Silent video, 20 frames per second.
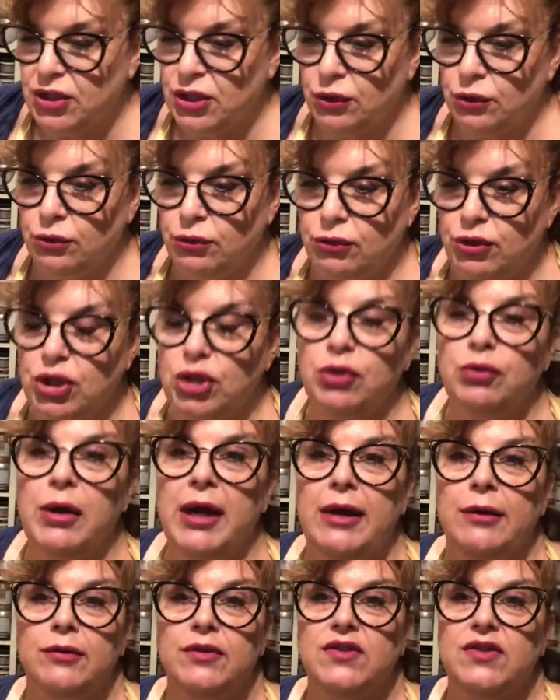to 2
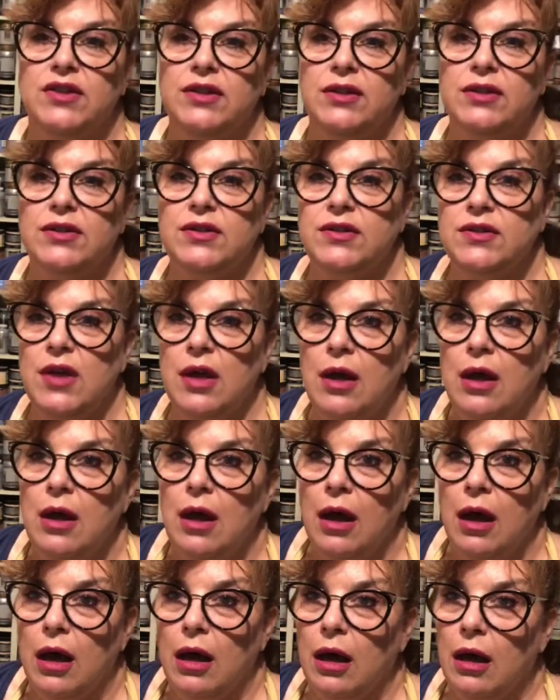ounces
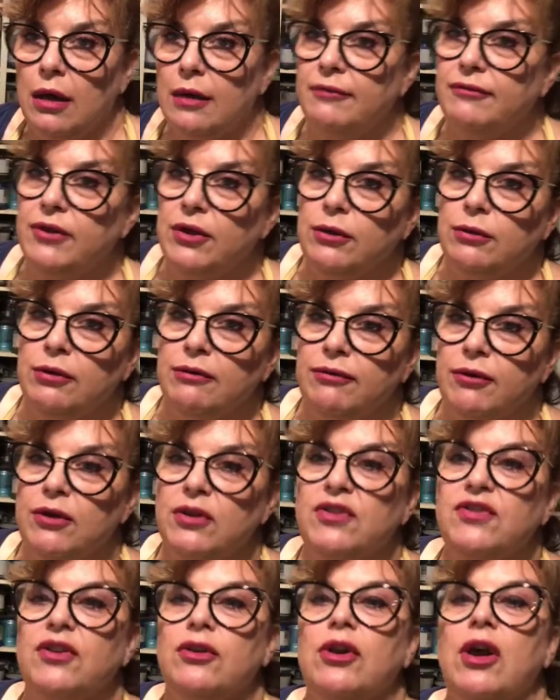of
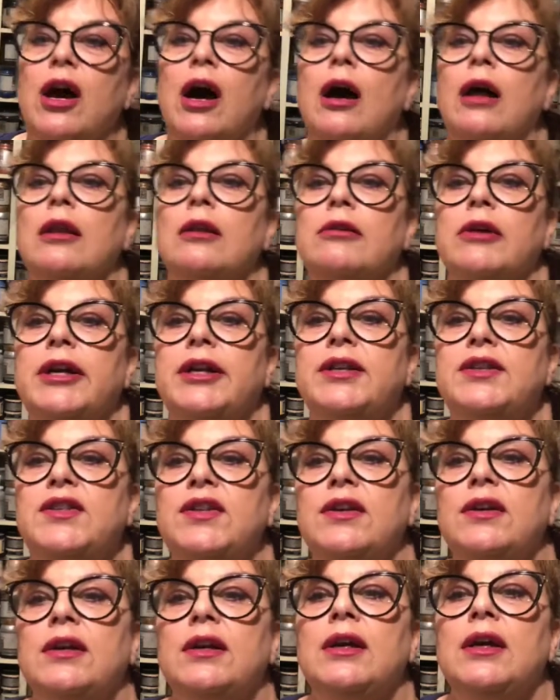universal
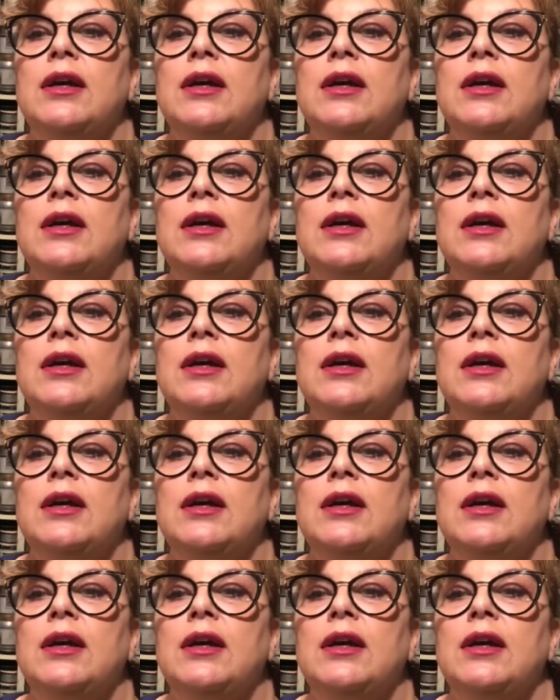colorant